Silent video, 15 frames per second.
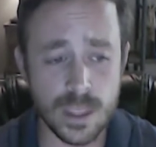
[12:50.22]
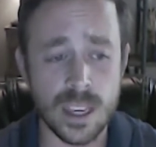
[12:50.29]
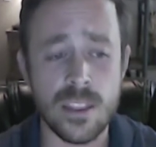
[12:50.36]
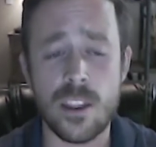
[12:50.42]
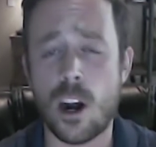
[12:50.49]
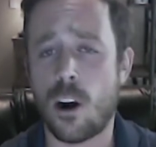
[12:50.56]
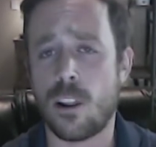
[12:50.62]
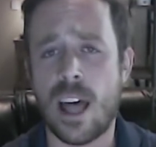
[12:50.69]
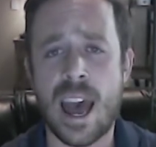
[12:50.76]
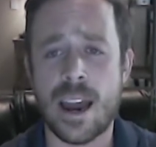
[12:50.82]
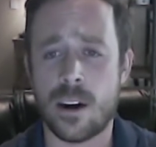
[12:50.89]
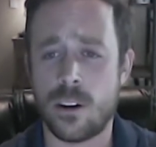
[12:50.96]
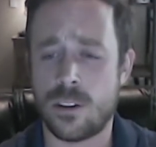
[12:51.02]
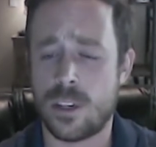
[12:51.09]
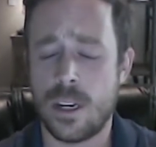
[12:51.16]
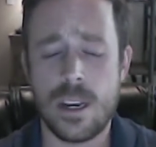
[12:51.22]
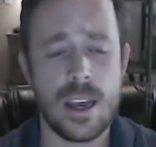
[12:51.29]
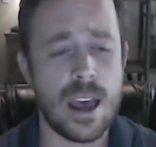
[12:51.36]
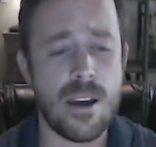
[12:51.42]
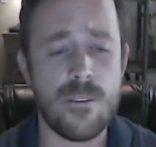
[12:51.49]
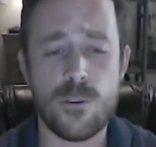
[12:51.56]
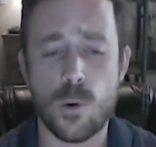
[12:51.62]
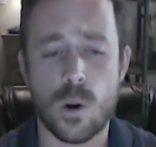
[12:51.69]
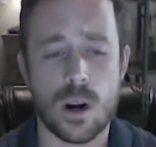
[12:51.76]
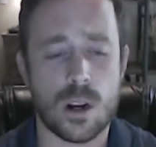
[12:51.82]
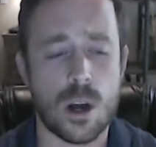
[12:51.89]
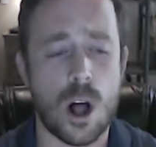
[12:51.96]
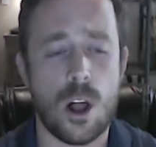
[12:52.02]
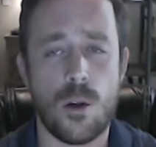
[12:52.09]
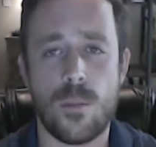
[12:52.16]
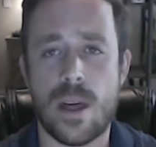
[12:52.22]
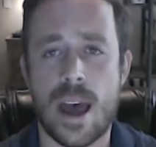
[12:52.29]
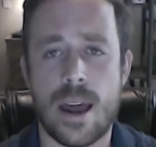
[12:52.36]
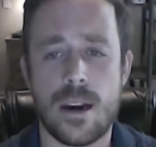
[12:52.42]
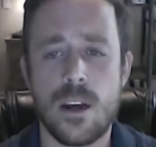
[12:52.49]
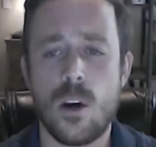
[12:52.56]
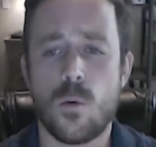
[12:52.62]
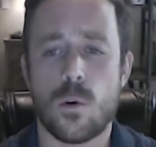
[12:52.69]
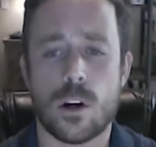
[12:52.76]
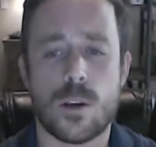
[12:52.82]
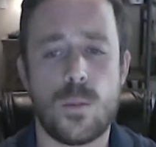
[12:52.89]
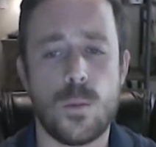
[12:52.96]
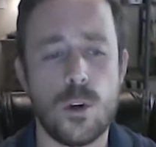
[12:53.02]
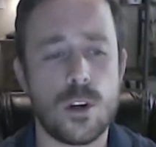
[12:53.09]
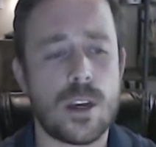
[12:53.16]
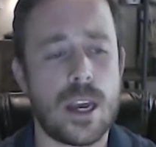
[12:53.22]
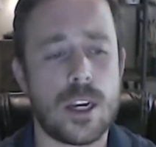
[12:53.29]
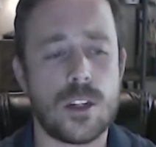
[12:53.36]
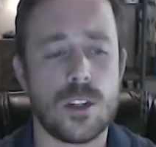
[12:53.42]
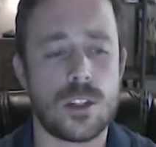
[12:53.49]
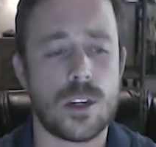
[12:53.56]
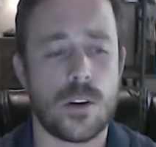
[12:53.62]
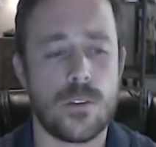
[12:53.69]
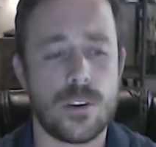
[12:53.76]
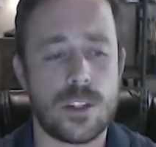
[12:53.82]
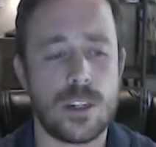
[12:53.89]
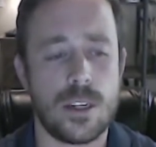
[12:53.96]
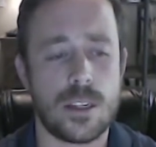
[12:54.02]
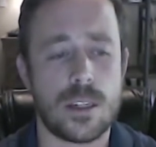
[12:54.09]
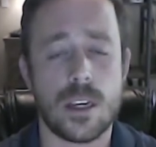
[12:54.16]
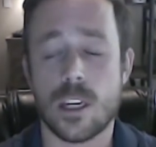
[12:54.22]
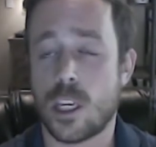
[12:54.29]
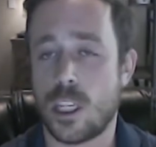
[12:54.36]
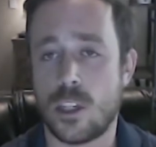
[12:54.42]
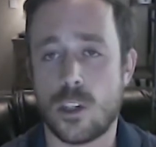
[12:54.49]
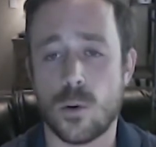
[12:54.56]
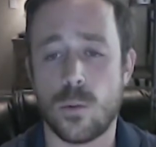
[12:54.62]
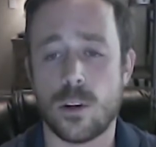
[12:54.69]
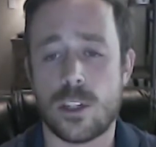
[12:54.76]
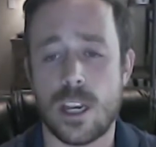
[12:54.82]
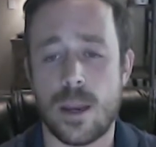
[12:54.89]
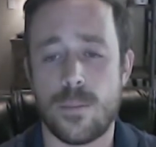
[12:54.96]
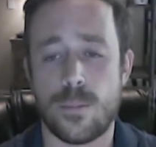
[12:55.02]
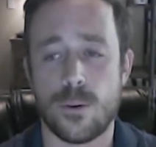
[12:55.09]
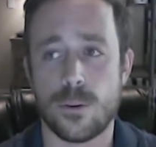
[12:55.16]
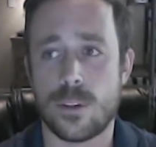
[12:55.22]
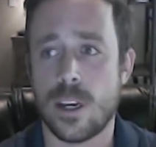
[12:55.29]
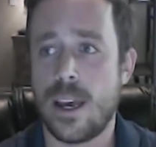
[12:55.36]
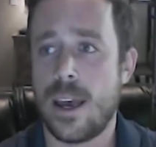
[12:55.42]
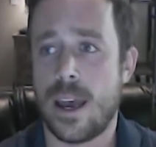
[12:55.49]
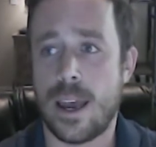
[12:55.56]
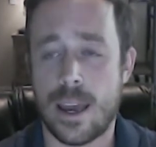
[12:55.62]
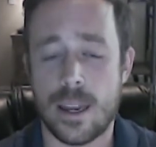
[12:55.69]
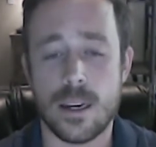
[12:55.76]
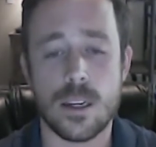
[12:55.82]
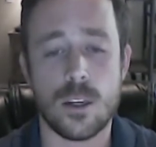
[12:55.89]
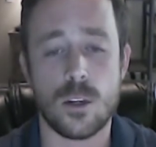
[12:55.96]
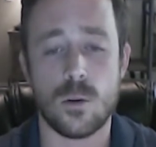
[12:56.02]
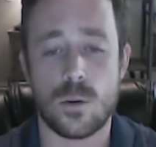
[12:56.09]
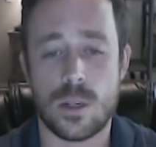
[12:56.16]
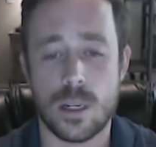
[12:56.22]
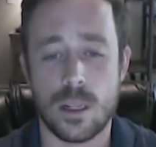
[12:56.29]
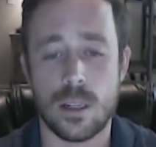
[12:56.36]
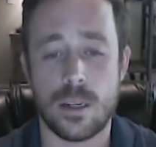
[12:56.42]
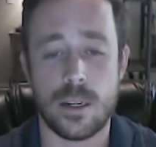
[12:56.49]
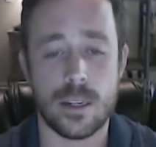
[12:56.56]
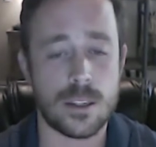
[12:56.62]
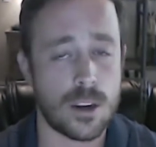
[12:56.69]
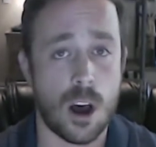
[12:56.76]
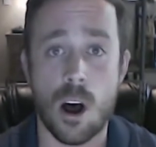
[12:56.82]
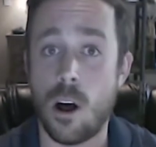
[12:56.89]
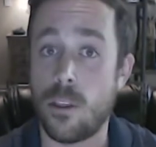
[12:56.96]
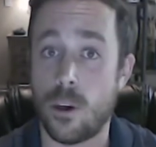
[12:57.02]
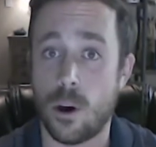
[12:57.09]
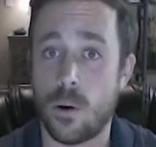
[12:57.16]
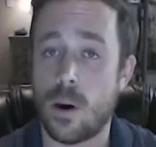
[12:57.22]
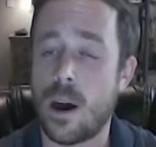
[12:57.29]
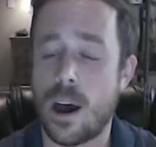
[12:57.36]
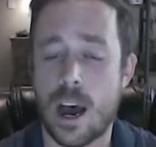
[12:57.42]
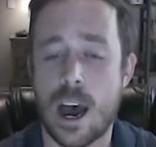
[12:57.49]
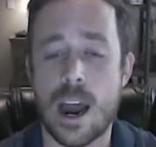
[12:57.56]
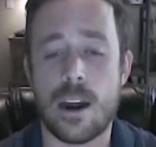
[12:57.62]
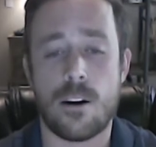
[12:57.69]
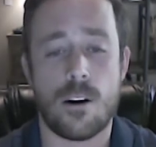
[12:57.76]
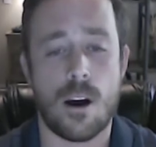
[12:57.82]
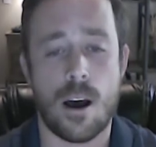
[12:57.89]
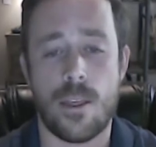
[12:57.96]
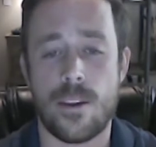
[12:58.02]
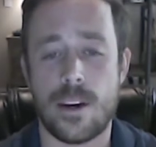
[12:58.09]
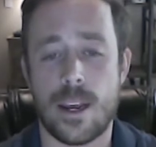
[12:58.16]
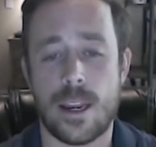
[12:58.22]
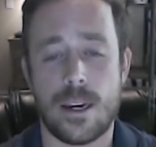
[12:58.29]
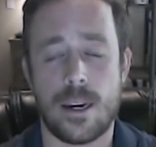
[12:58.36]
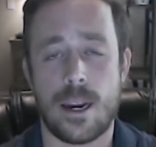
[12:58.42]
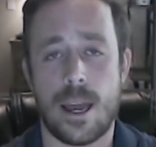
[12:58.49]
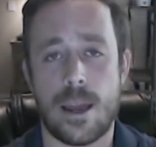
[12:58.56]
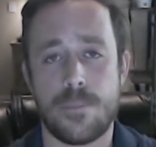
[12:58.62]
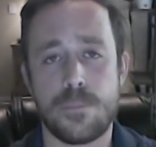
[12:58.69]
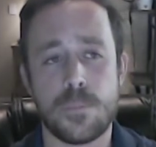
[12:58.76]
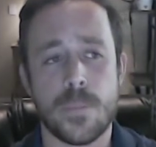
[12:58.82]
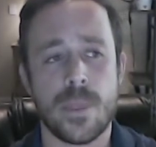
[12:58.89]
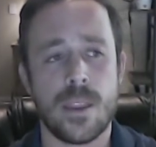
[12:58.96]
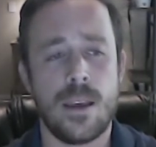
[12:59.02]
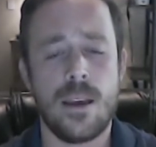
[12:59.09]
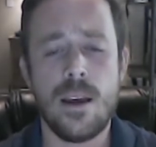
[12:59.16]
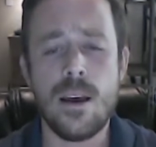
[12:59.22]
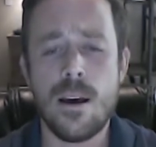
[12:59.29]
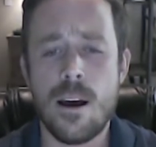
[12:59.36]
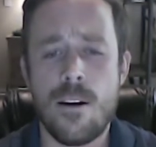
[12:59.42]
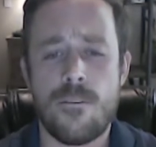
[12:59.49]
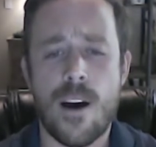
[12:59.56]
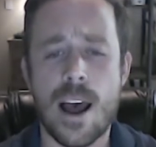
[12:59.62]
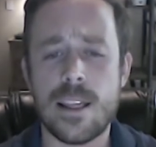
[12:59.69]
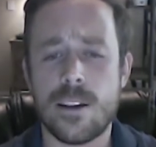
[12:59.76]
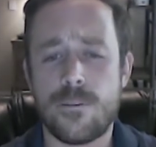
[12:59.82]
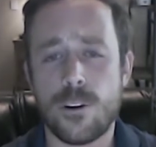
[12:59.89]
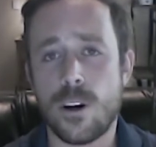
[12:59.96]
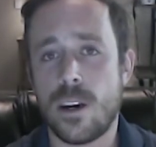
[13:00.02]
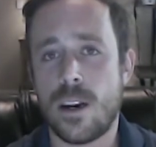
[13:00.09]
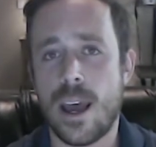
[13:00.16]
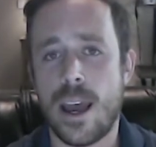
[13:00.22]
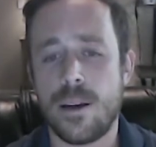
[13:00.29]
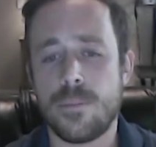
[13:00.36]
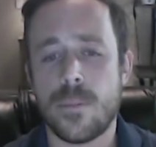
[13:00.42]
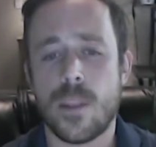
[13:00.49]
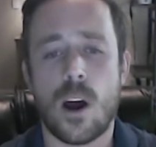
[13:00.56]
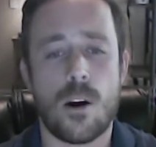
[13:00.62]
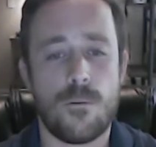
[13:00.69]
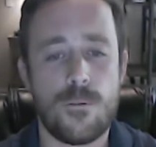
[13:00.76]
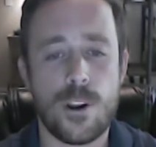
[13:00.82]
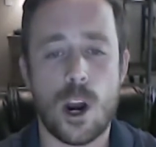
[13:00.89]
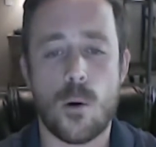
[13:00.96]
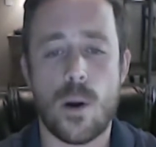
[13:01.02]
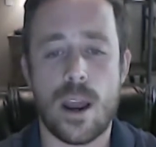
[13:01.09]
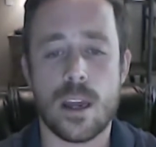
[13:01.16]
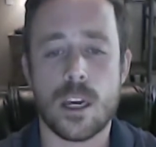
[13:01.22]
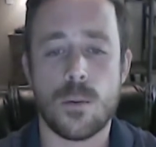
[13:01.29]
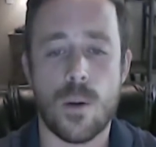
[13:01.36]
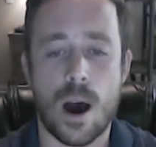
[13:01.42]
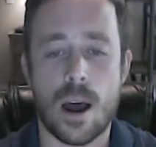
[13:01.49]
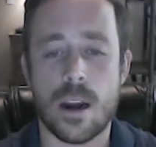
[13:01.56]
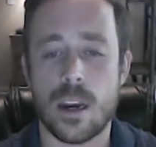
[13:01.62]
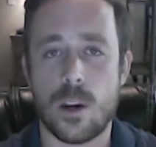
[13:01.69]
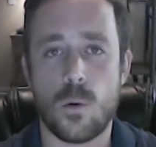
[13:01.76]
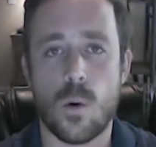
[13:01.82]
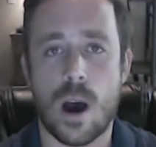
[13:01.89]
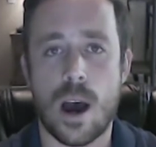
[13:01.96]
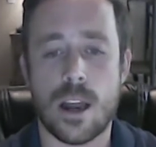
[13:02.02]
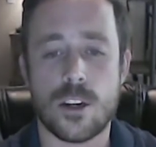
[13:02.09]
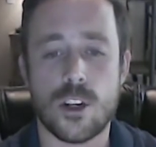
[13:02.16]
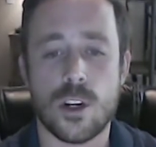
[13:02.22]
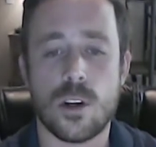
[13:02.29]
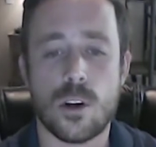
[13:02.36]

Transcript: And then our laggards, if you want to call them that, were communication services, consumer staples, and utilities, although higher on the day today. Finally for today, our VRA commodity watch.